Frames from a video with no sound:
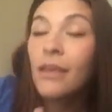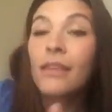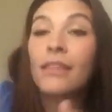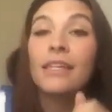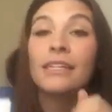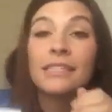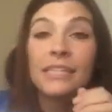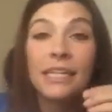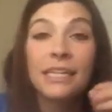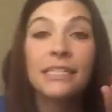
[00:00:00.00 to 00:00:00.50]

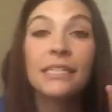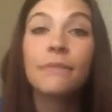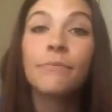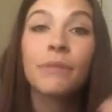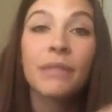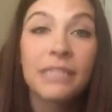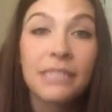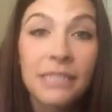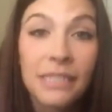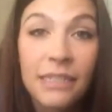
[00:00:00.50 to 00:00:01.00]
This is a
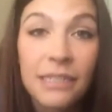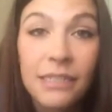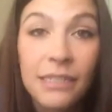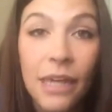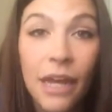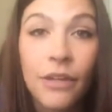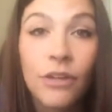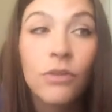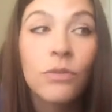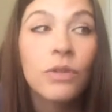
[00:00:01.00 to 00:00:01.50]
business,
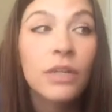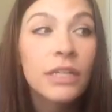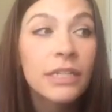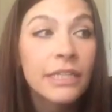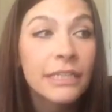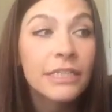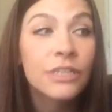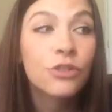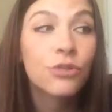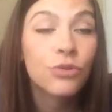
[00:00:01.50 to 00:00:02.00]
and you need
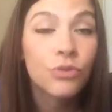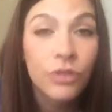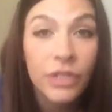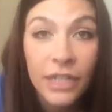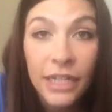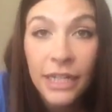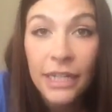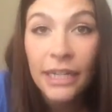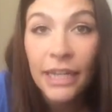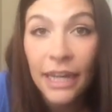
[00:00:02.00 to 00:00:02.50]
to
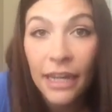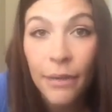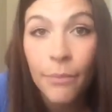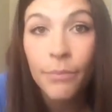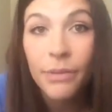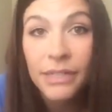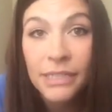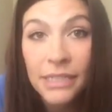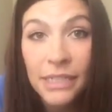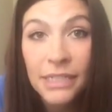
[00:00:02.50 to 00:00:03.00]
treat it like a
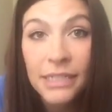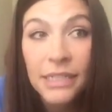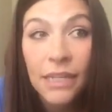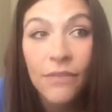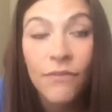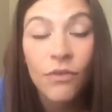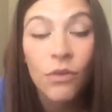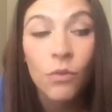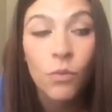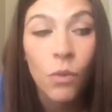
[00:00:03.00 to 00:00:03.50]
business
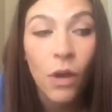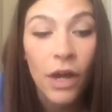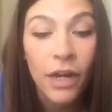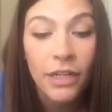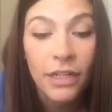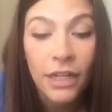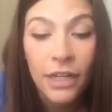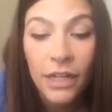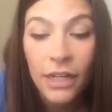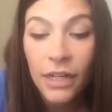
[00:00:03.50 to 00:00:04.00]
if you want